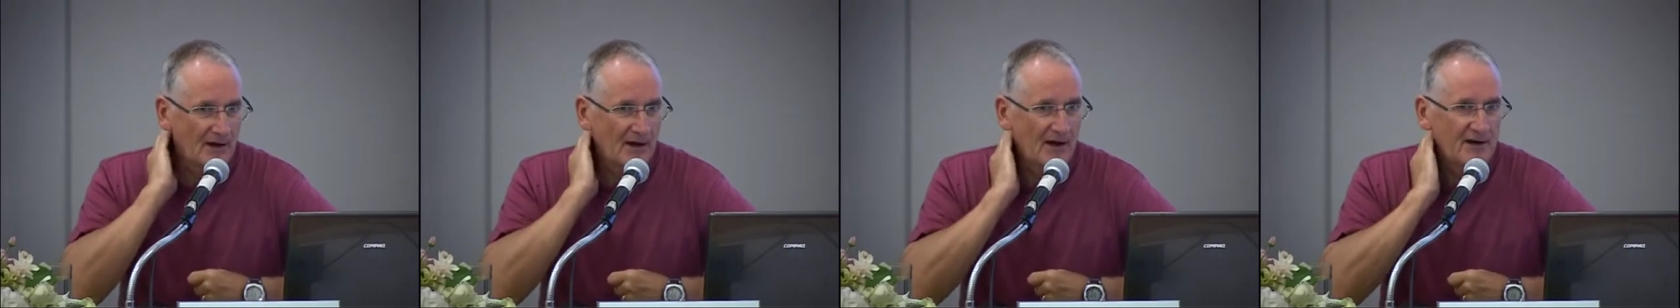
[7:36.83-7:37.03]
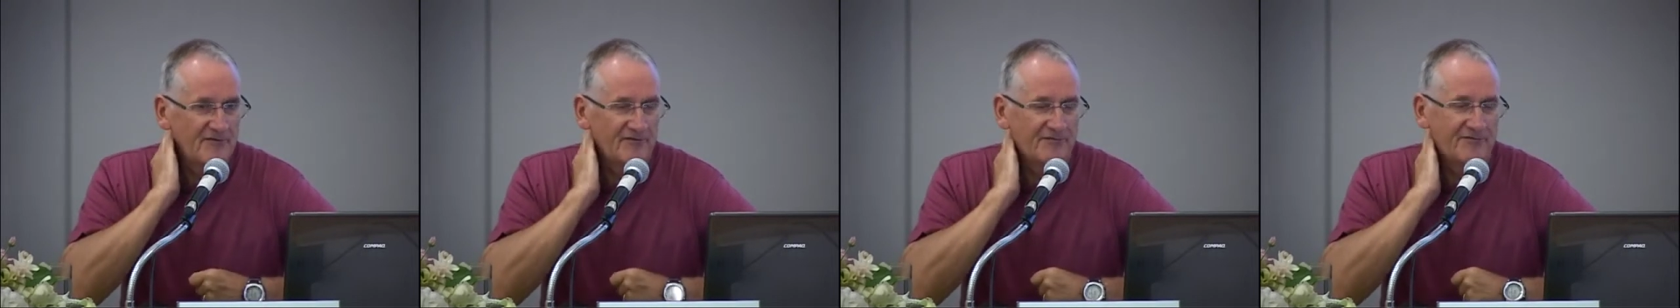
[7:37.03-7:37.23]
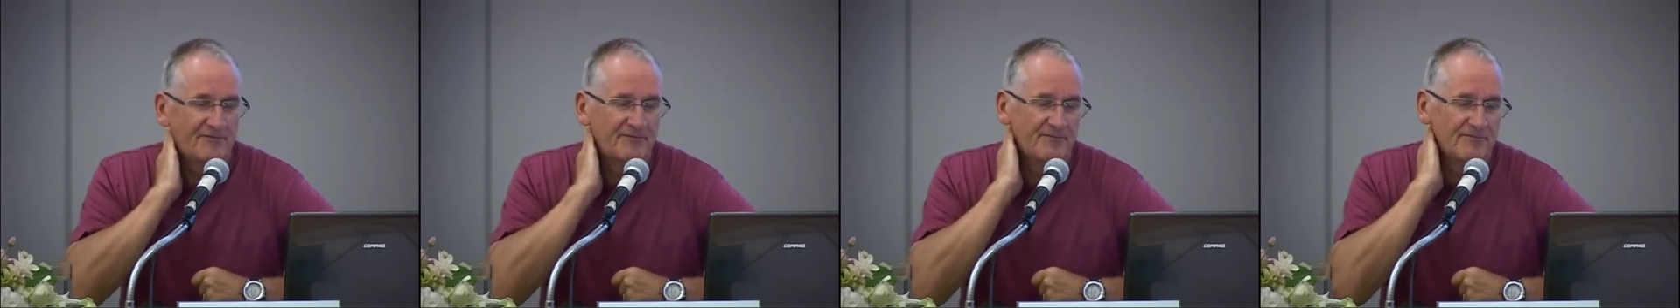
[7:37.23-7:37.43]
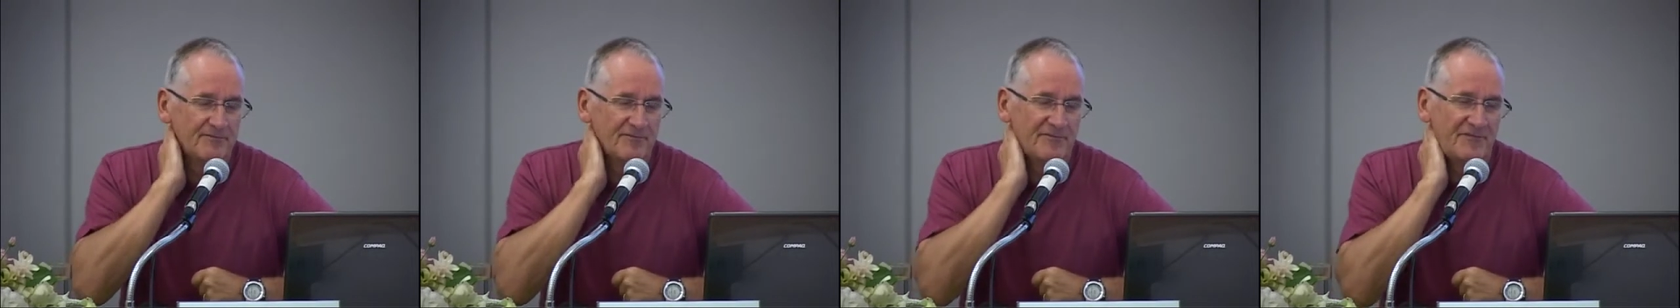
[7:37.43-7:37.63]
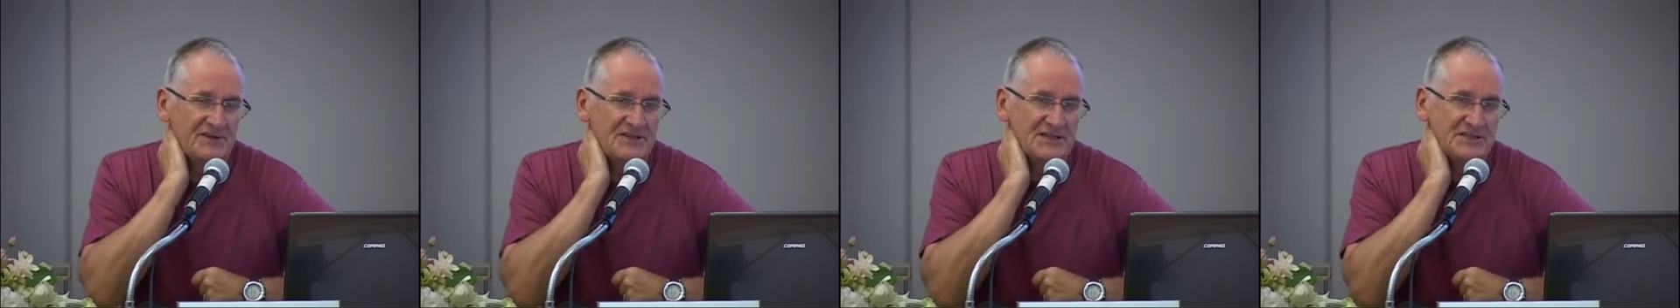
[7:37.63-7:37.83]
I've
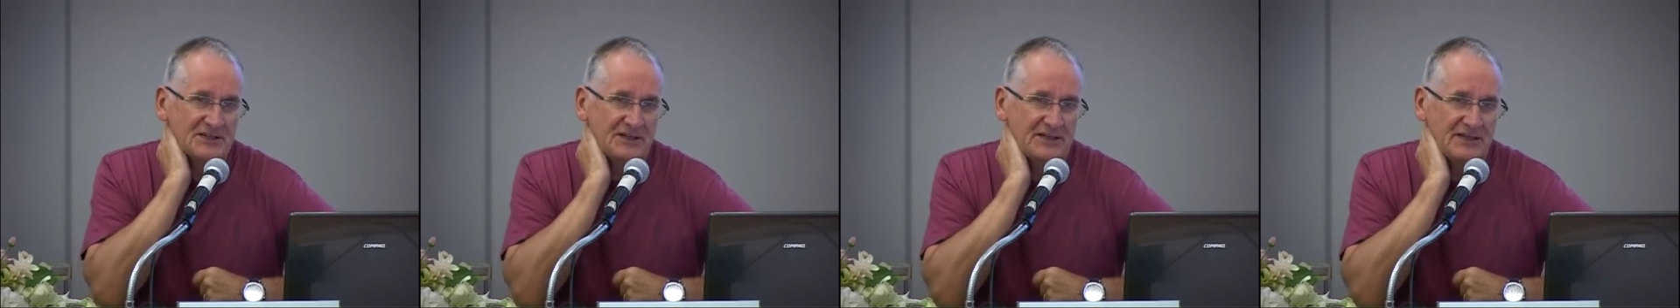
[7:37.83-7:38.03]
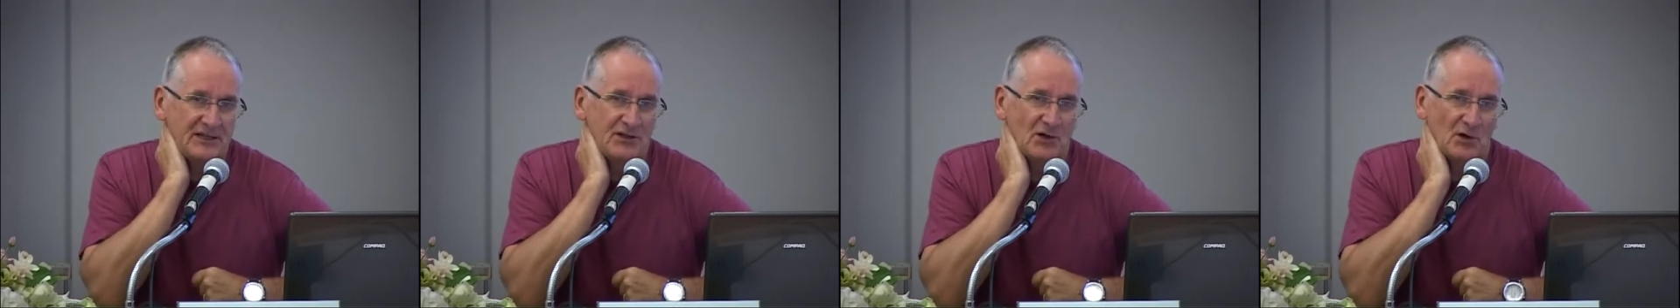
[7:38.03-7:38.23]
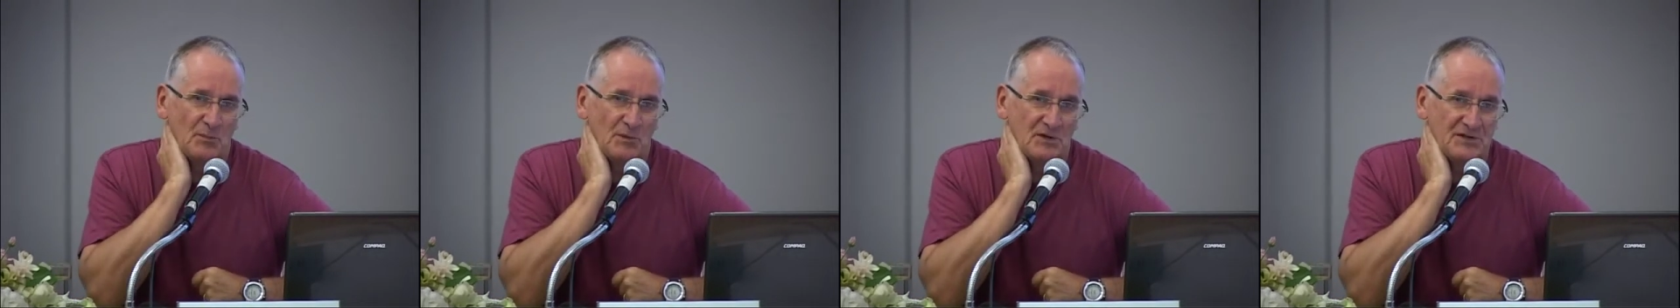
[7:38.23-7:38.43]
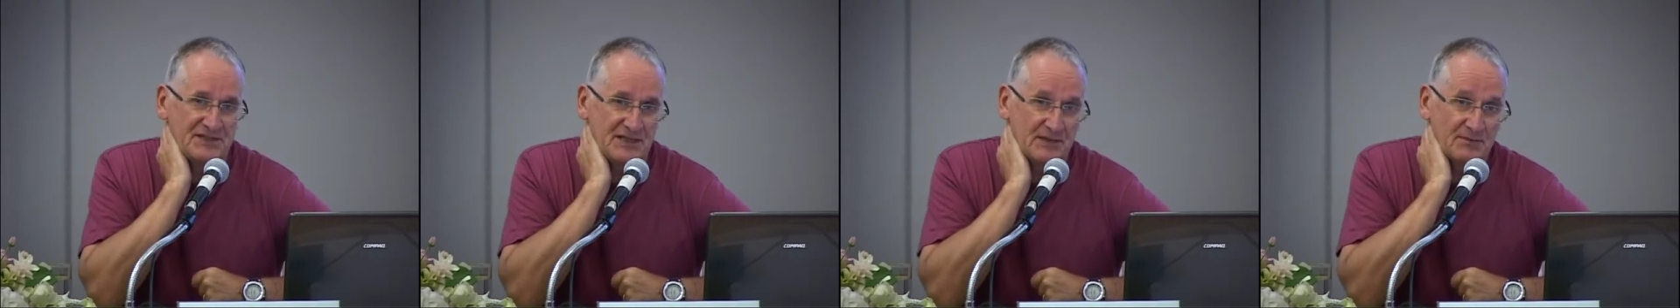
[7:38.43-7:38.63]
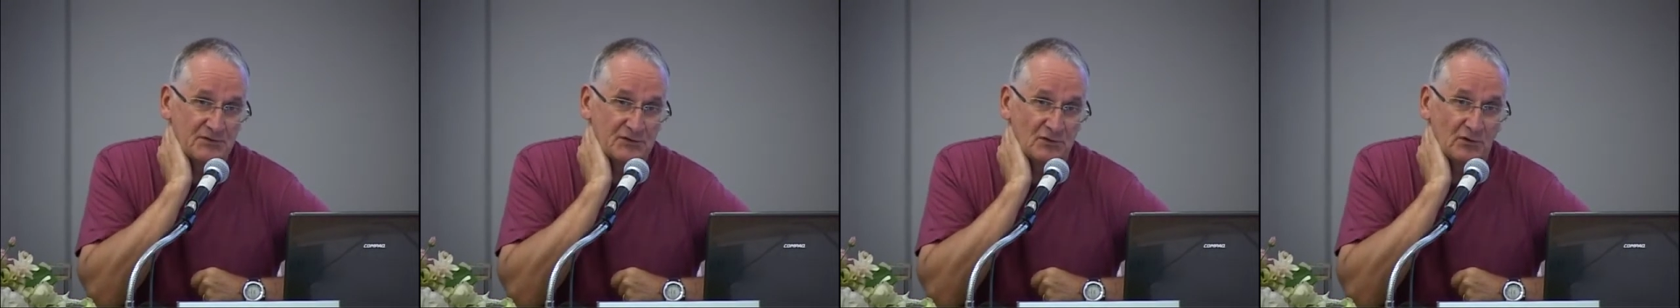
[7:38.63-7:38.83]
visited eco
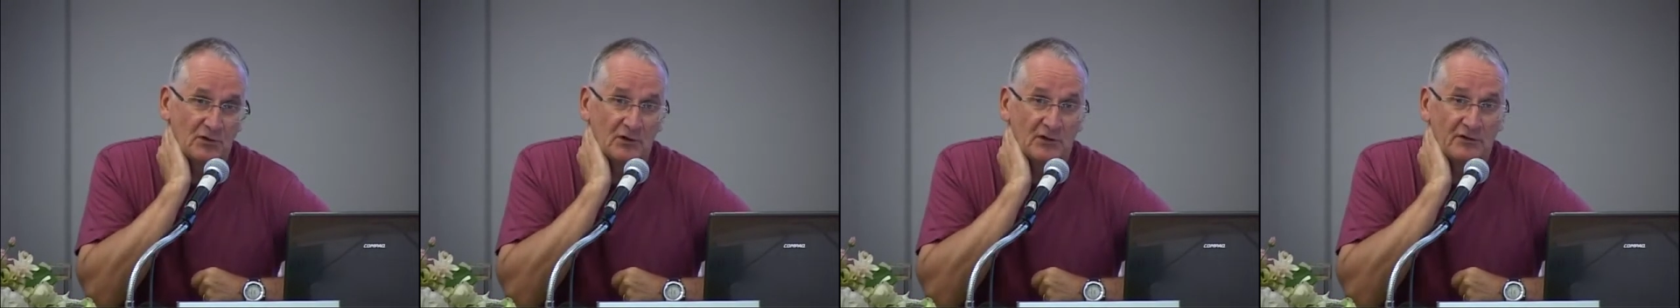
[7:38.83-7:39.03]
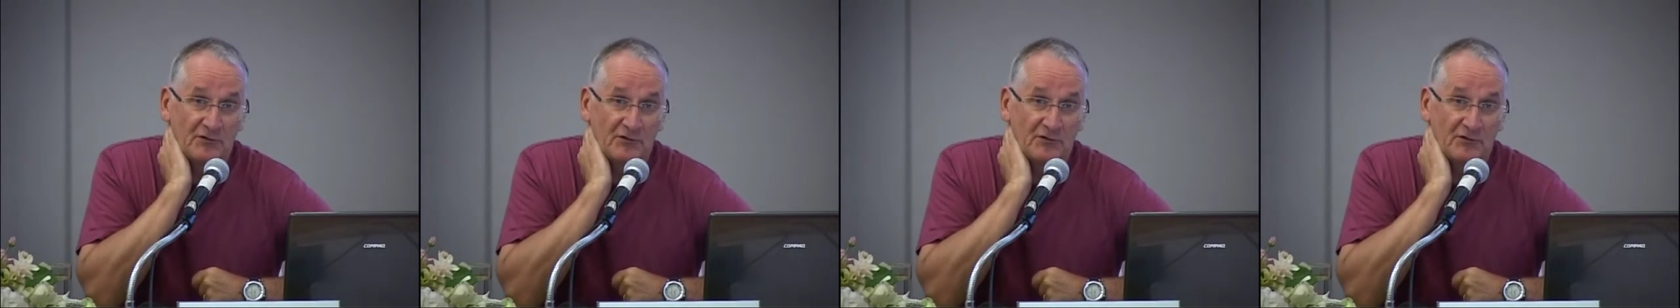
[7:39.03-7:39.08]
museums all